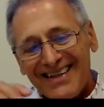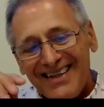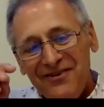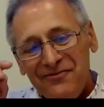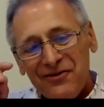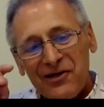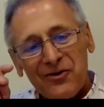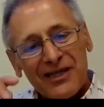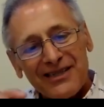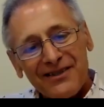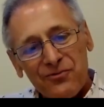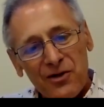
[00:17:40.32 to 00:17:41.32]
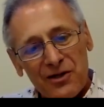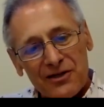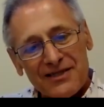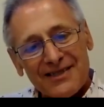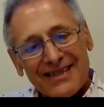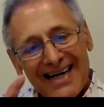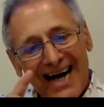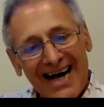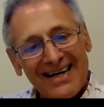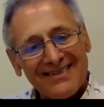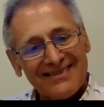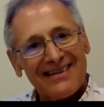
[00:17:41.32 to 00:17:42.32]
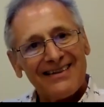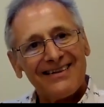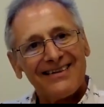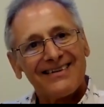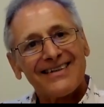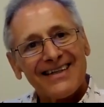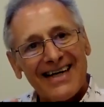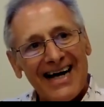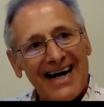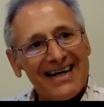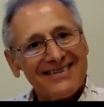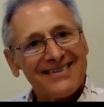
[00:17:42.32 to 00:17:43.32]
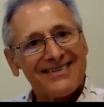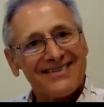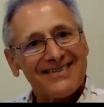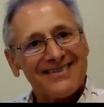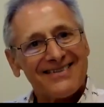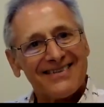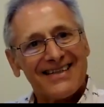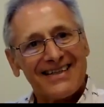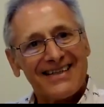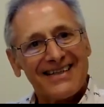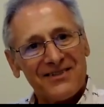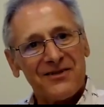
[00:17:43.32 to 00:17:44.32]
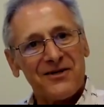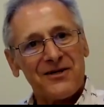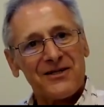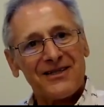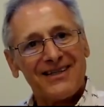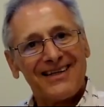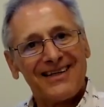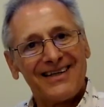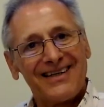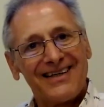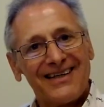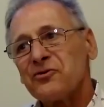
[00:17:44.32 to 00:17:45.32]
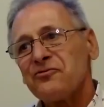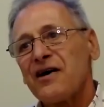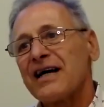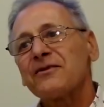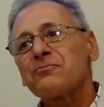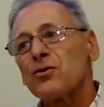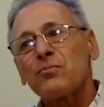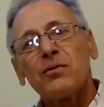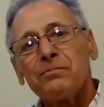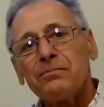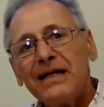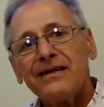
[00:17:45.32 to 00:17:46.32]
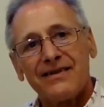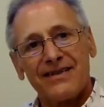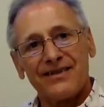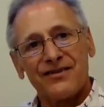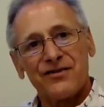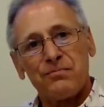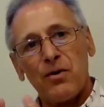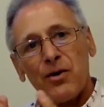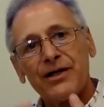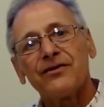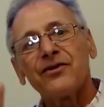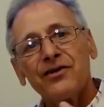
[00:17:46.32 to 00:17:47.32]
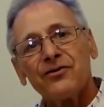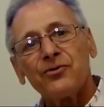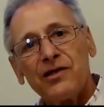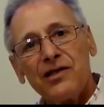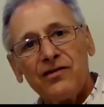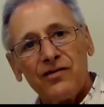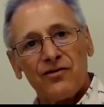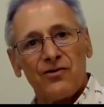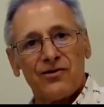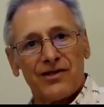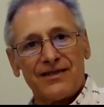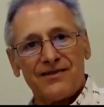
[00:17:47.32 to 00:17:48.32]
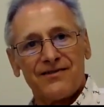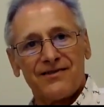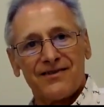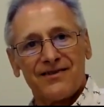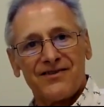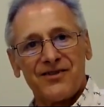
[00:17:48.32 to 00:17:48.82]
if you look at the words castle, Graz, and so on, you won't find probabilities pointing to these stories.